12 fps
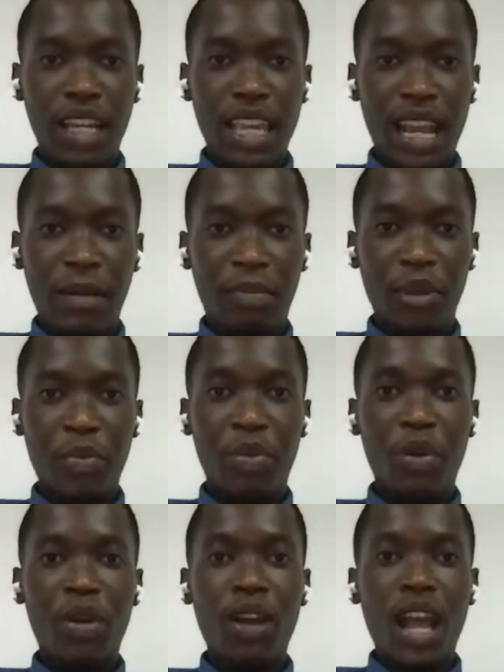among young
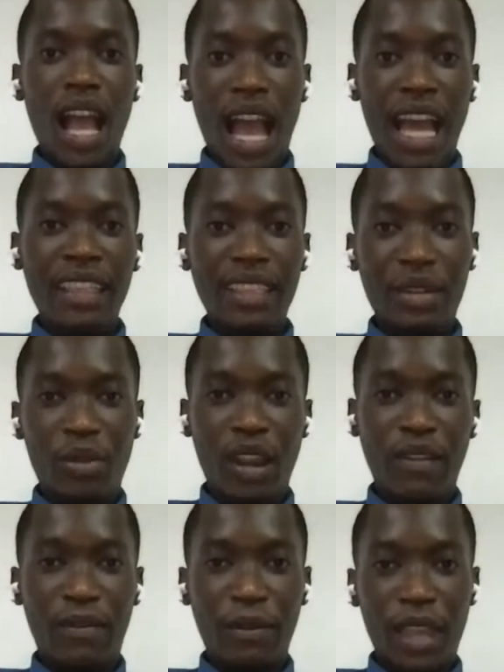people and the
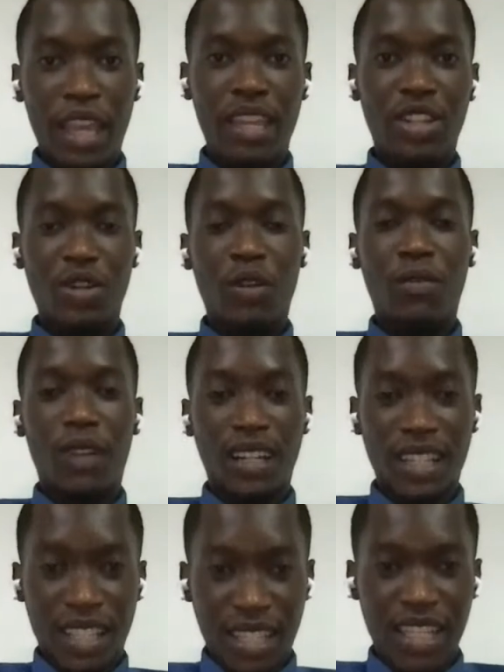rightful age of
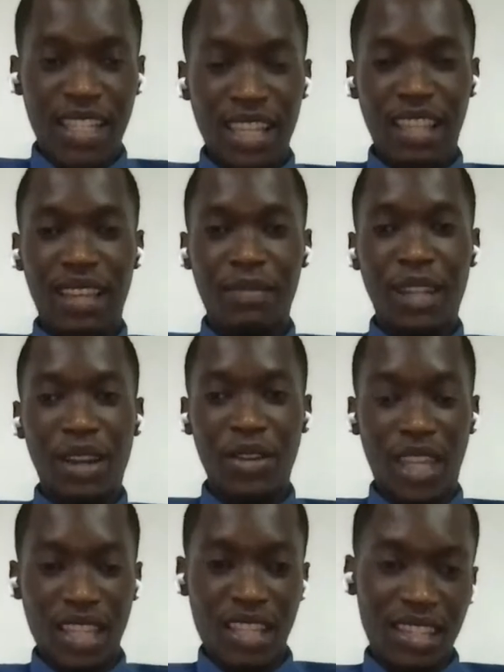accessing them.
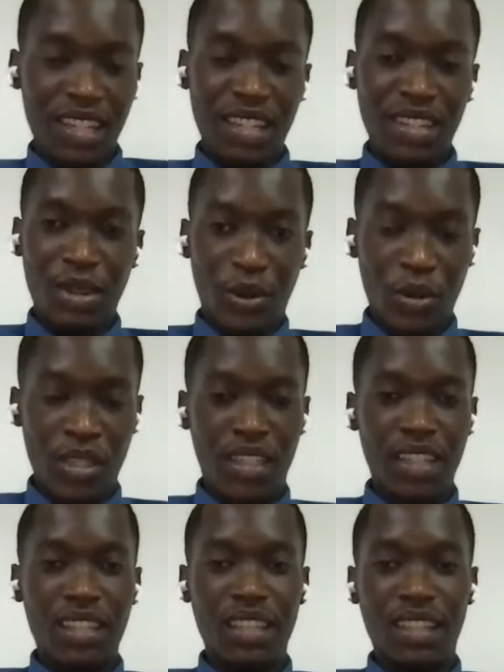Now, you can send us your
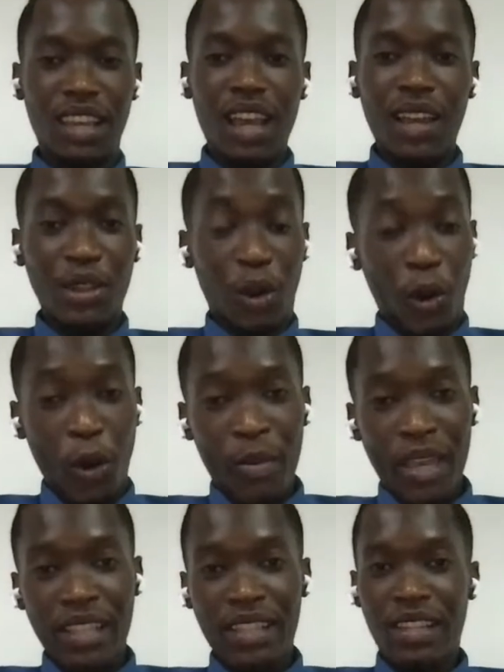questions, your
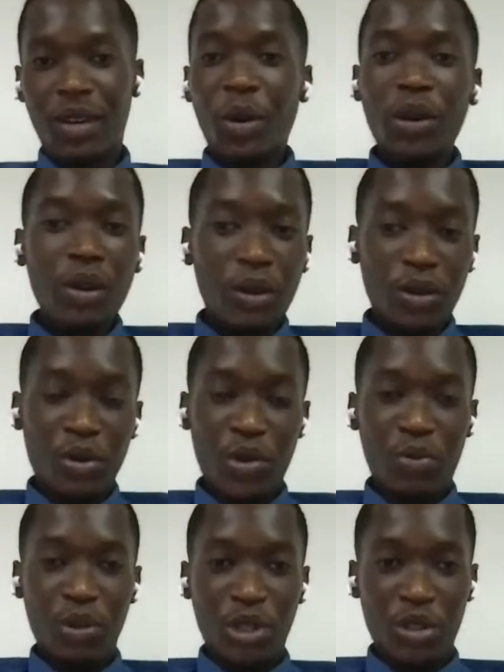comments, or your
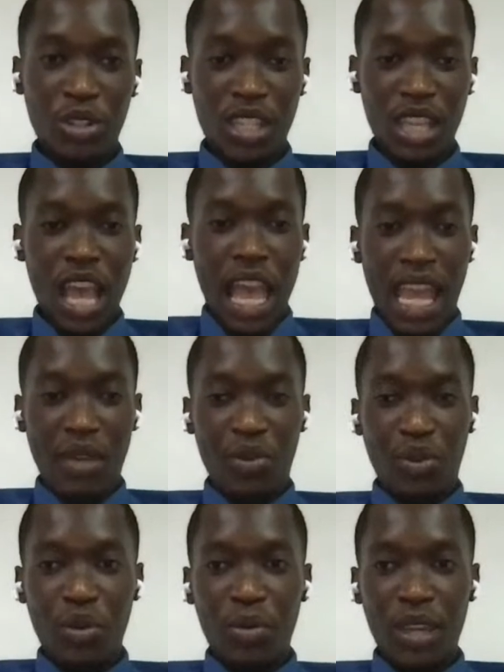contributions,
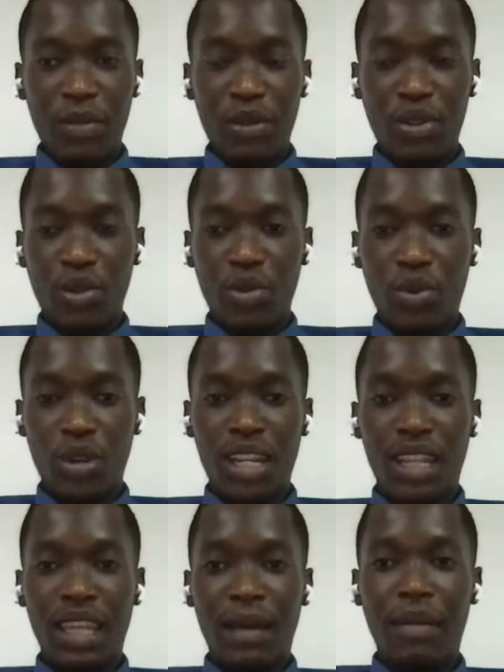and we'll be able to
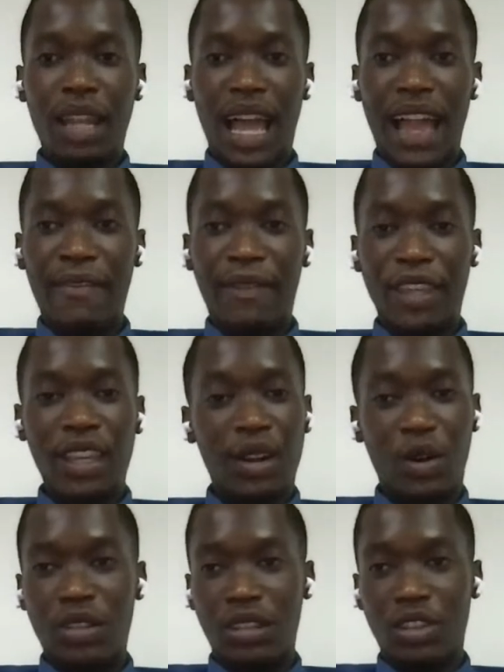read them live
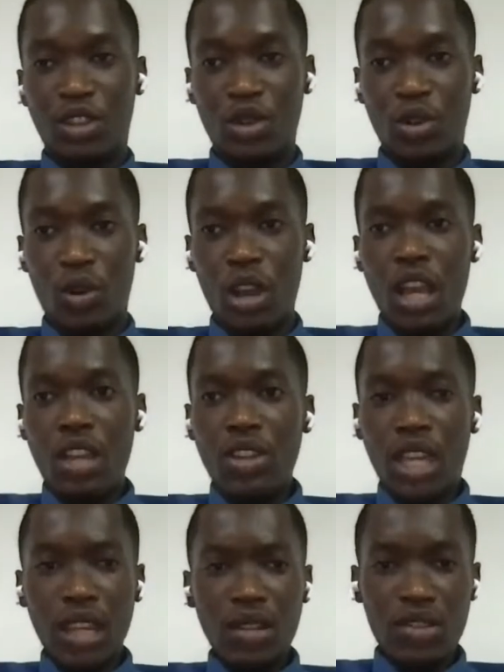here on the show.
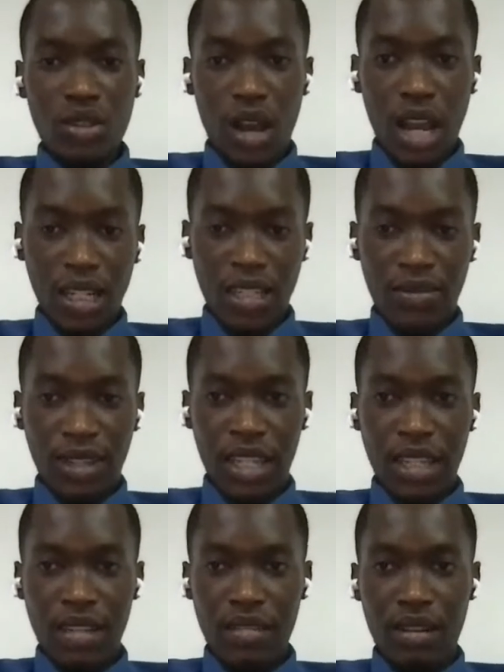You can also
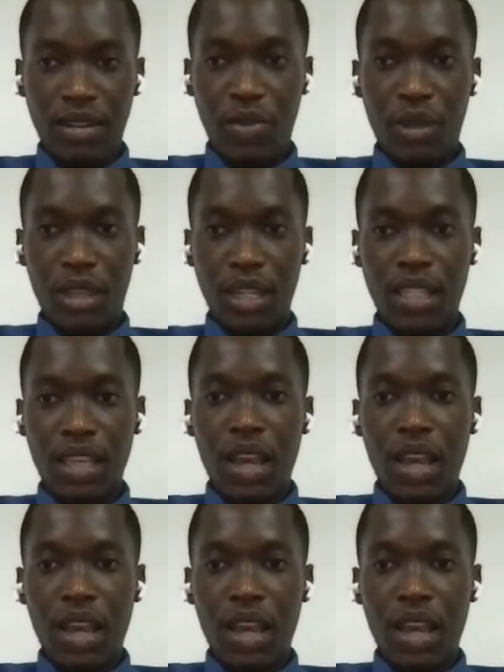actively interact with